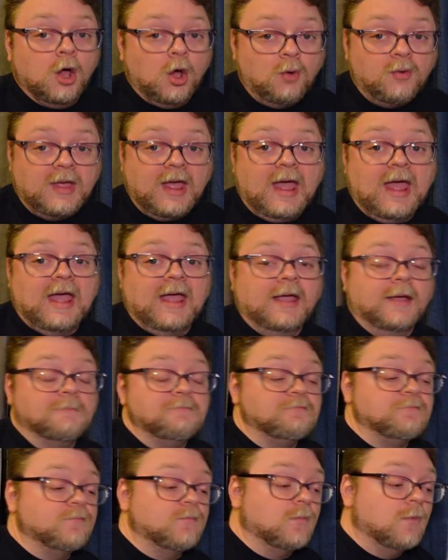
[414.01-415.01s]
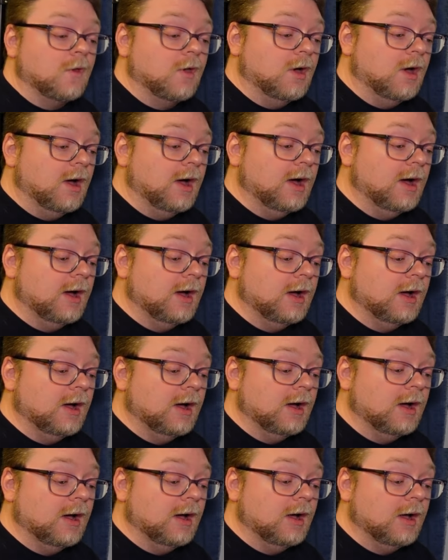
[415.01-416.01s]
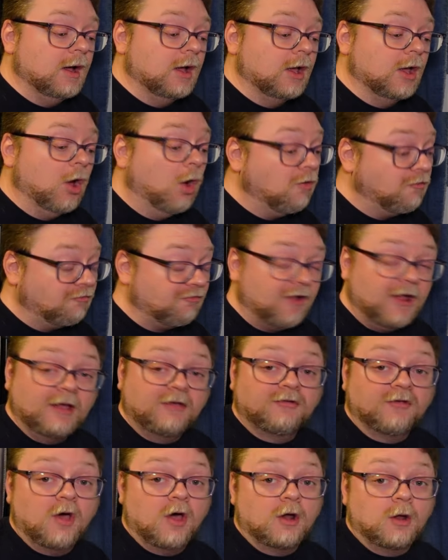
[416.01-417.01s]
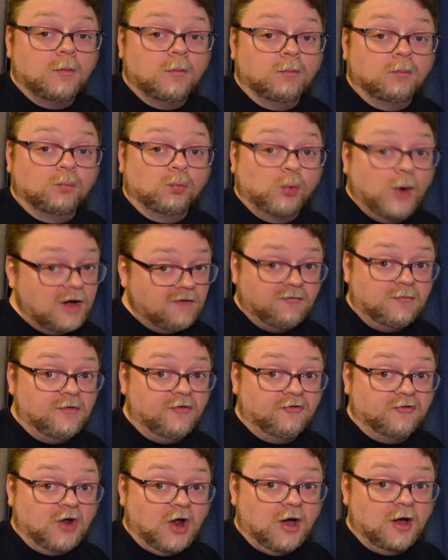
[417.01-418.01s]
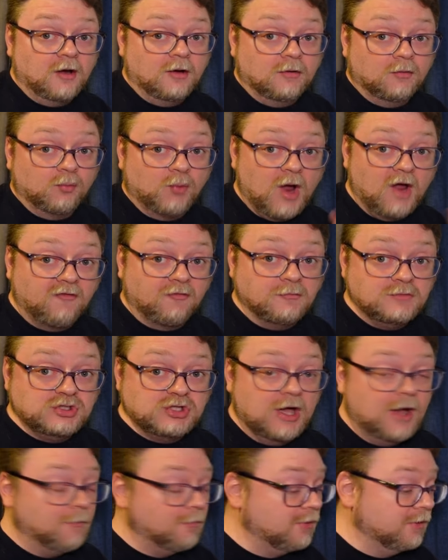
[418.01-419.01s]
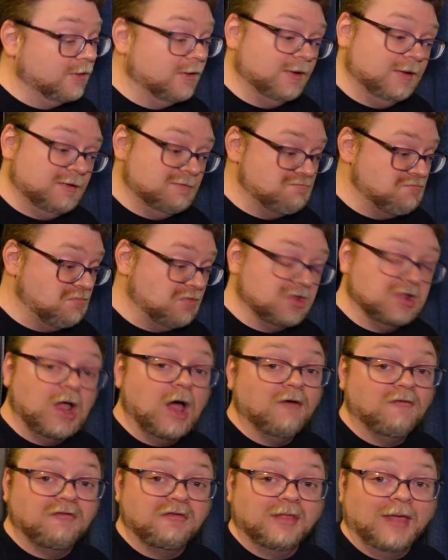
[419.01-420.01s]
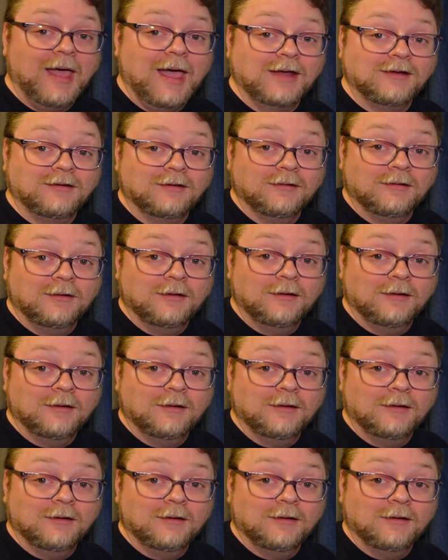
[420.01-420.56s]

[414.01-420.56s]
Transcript: Okay, gonna flex on them right from the start, right from jump. Love that.